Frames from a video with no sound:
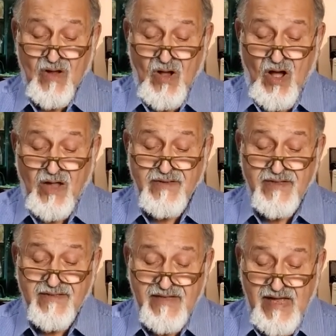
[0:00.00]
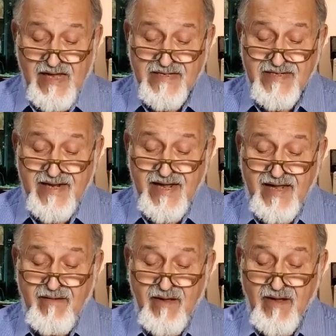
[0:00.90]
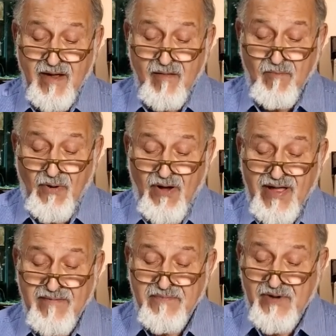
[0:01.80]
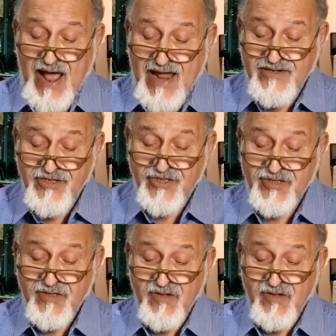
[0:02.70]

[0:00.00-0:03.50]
On the third day, boya branch,